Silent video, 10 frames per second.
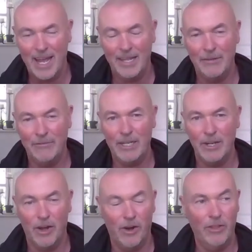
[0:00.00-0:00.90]
And they've
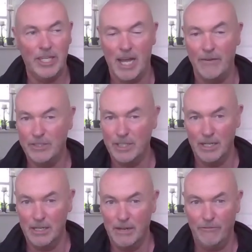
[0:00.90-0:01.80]
eaten all the
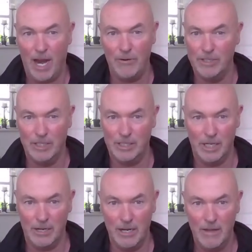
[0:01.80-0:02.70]
daffodil flowers this
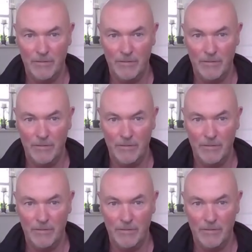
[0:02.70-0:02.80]
year.